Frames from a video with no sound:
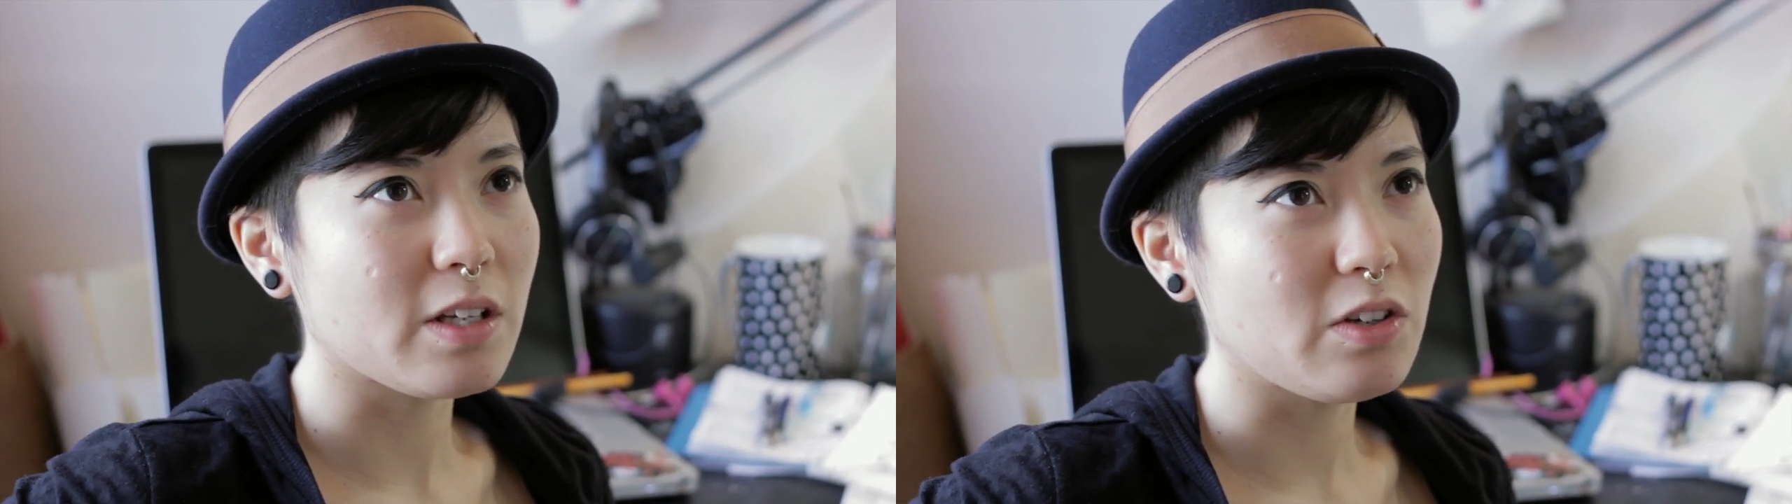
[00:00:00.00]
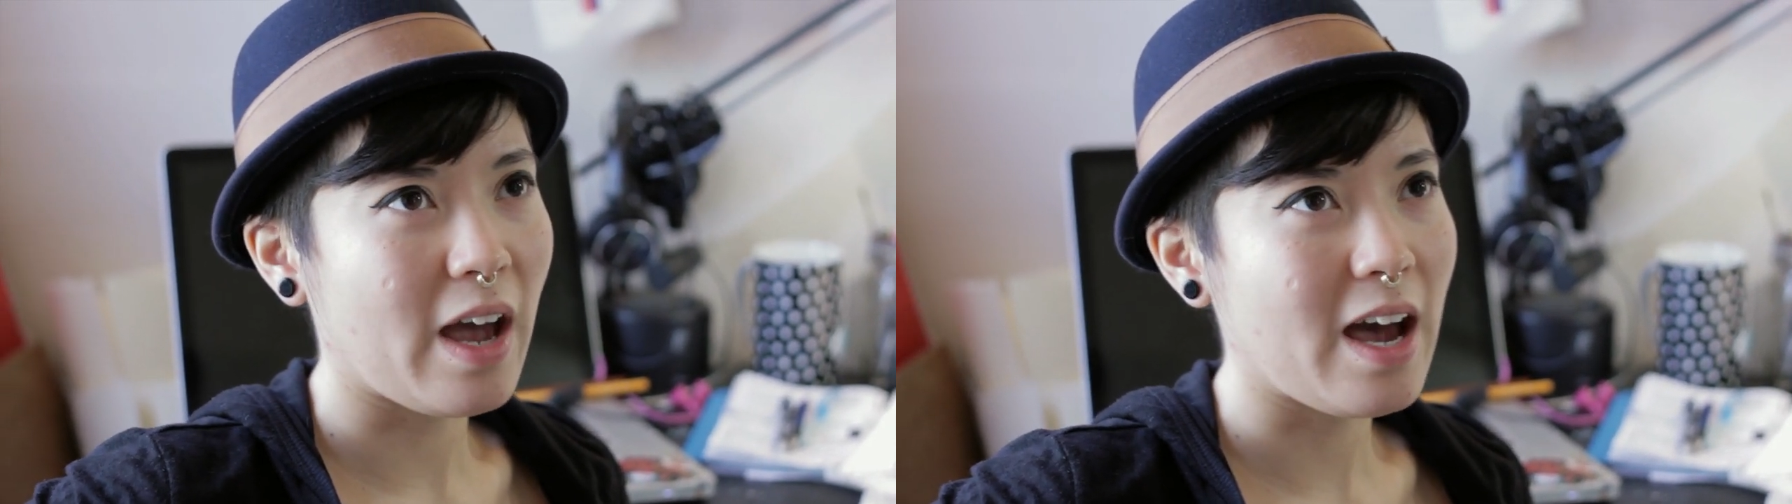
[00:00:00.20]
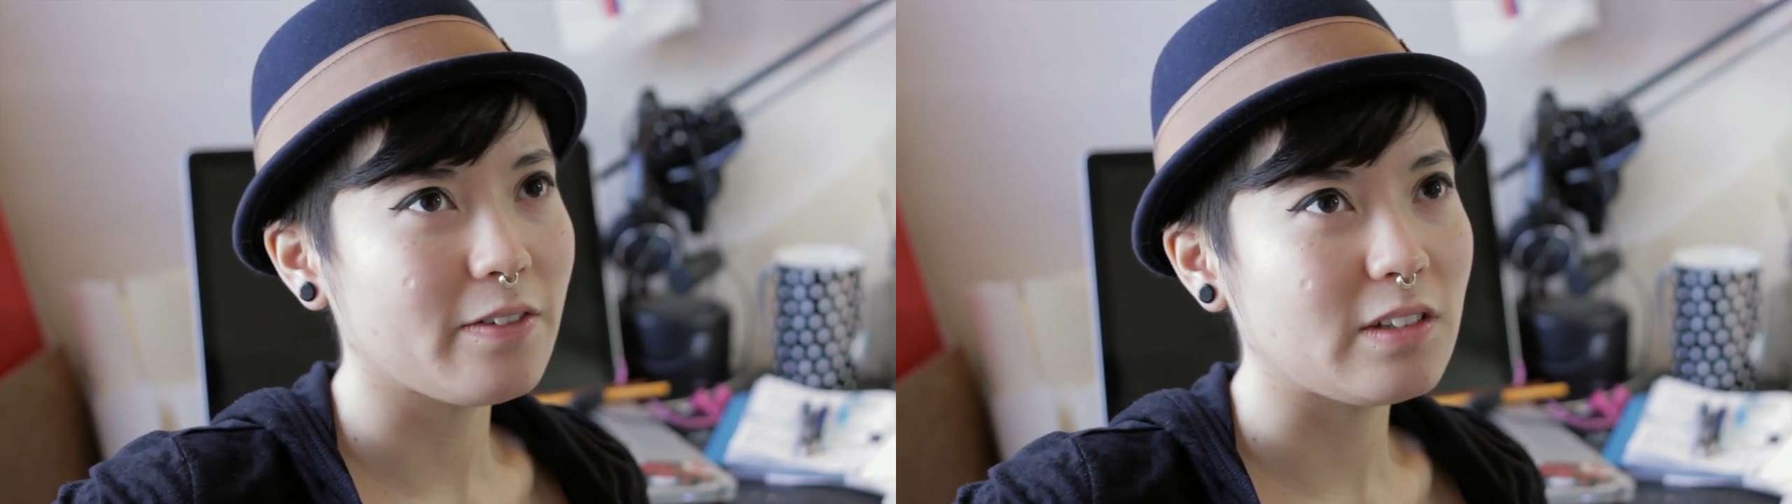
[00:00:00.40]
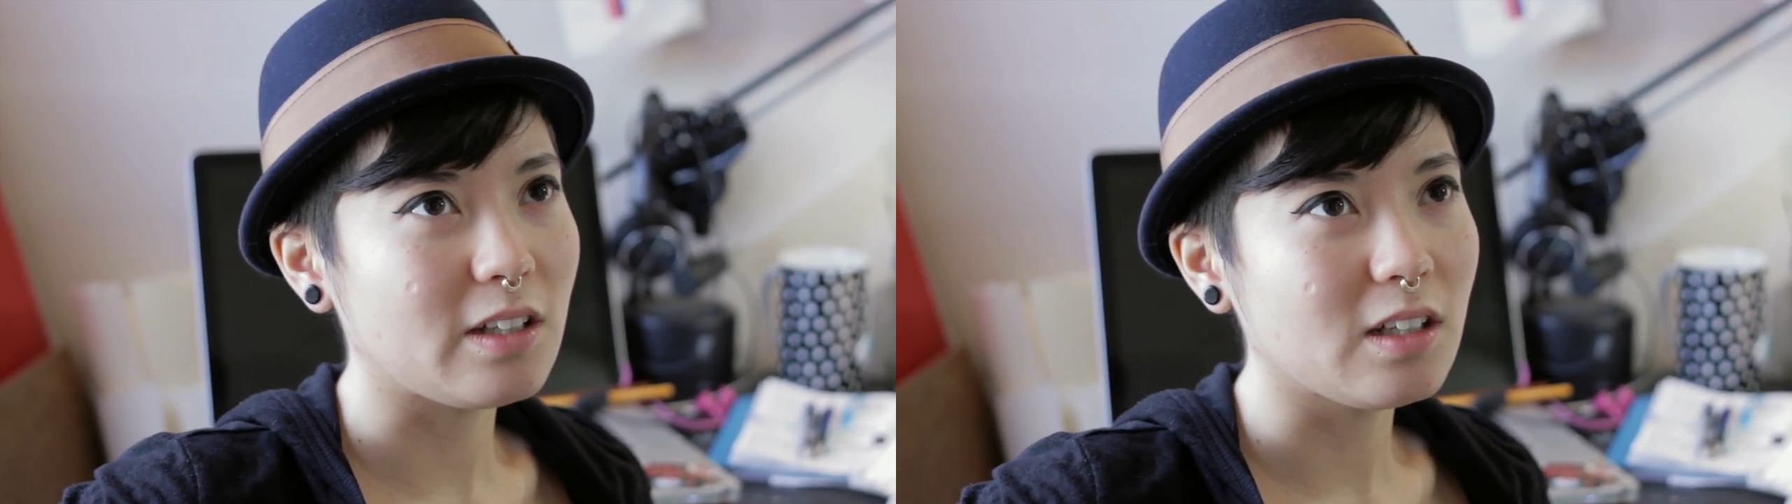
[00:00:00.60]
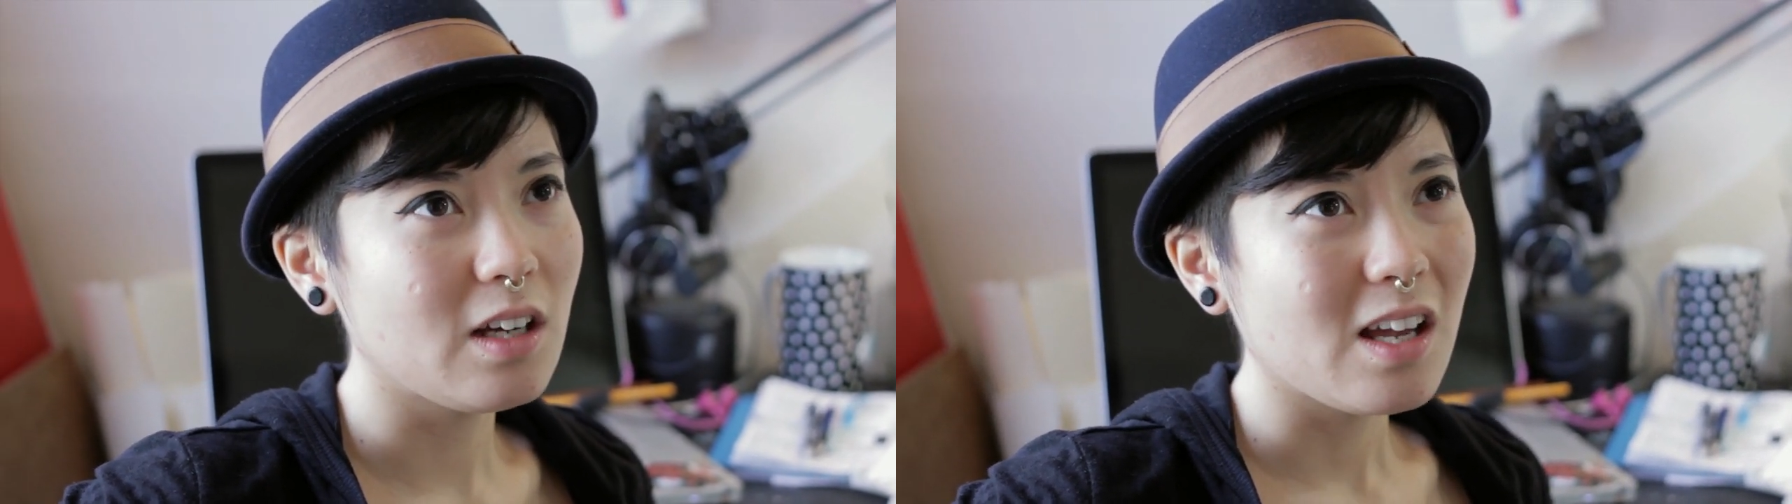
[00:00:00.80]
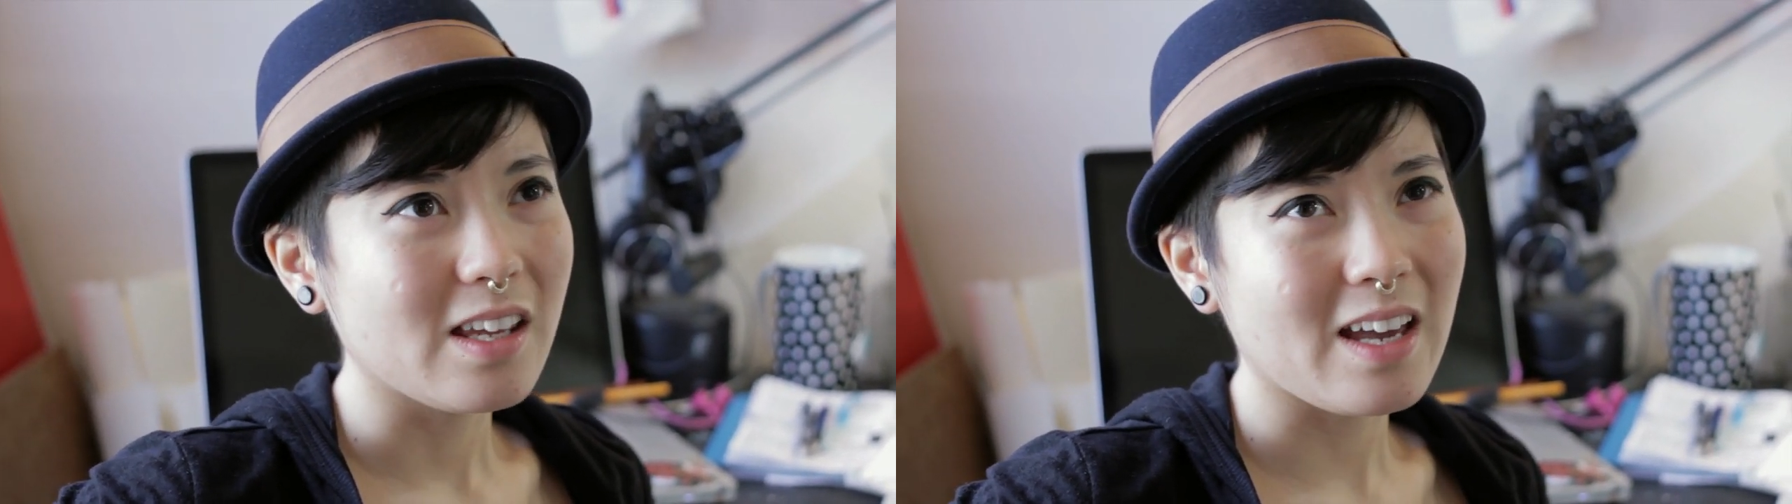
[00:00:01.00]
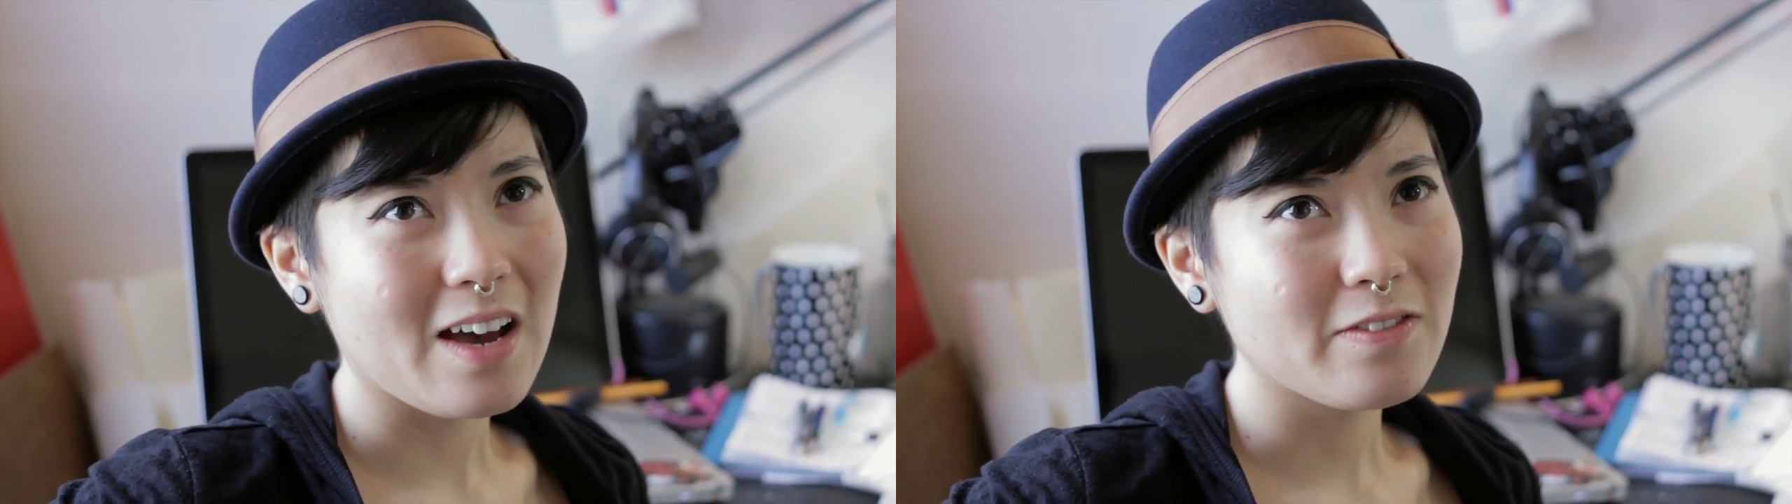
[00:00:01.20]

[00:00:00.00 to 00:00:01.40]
But you have to, you